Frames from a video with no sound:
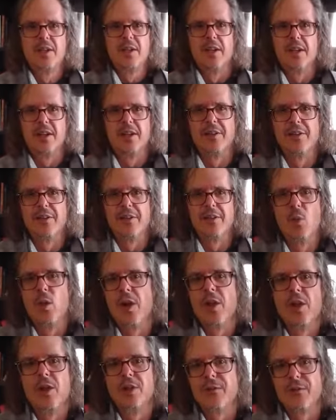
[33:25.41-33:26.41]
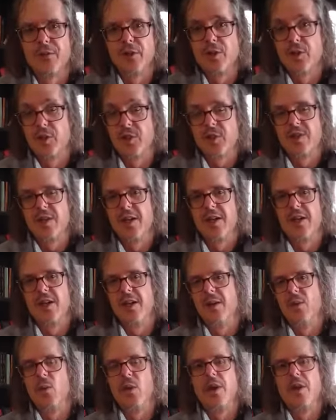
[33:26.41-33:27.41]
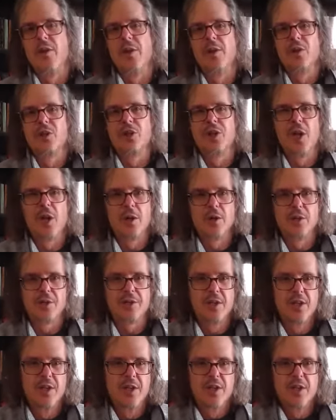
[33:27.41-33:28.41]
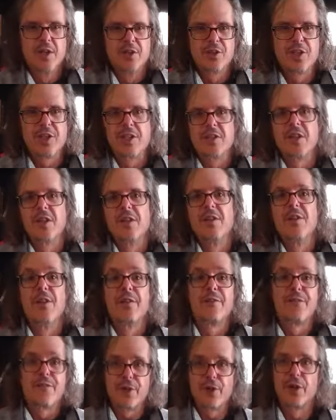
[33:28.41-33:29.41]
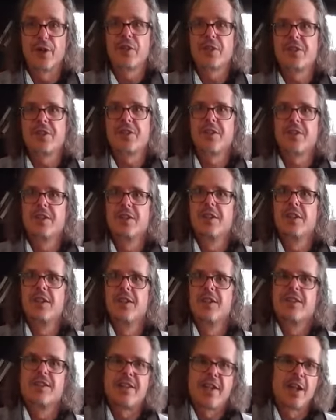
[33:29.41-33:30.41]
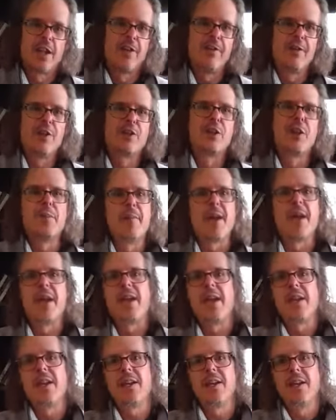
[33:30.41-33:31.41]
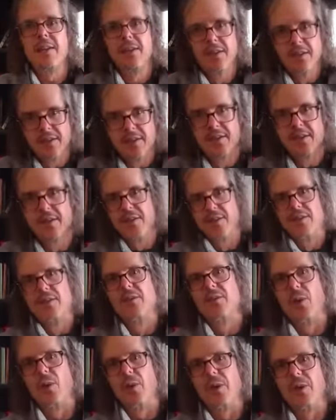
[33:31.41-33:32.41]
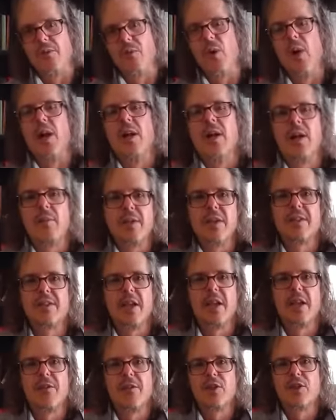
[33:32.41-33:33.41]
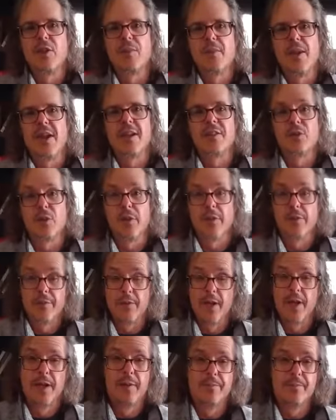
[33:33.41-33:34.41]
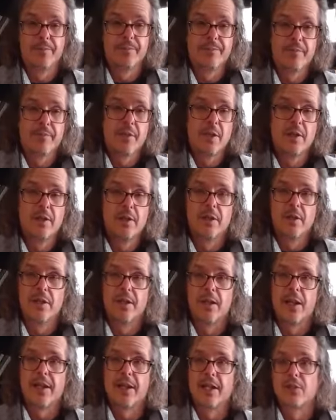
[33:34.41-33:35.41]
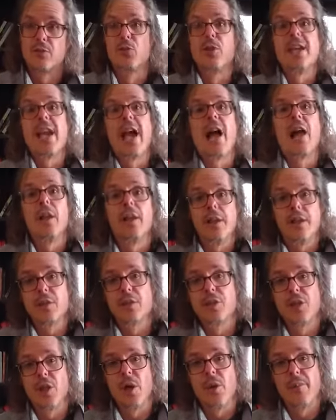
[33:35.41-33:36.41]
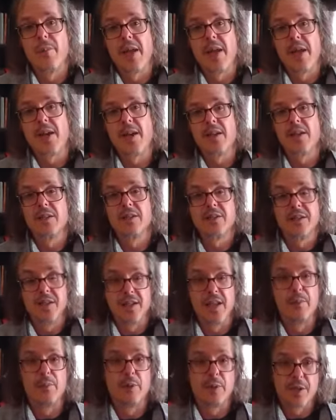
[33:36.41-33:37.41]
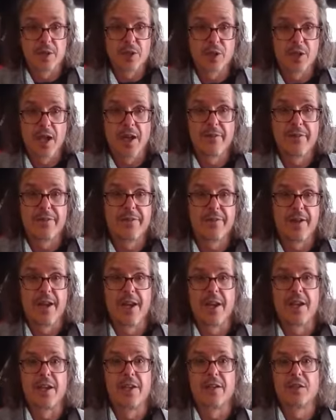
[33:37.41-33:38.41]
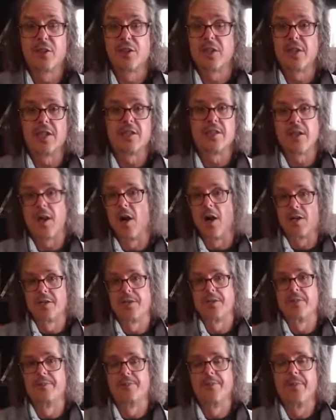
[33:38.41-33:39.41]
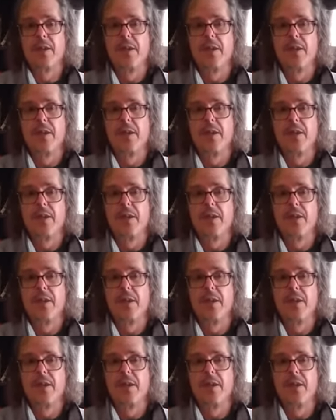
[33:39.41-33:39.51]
uh, one of those first uh, one of those shows. She's the first television made sort of well, I mean television made sort of um, I guess reality show made celebrity chef, and she's awesome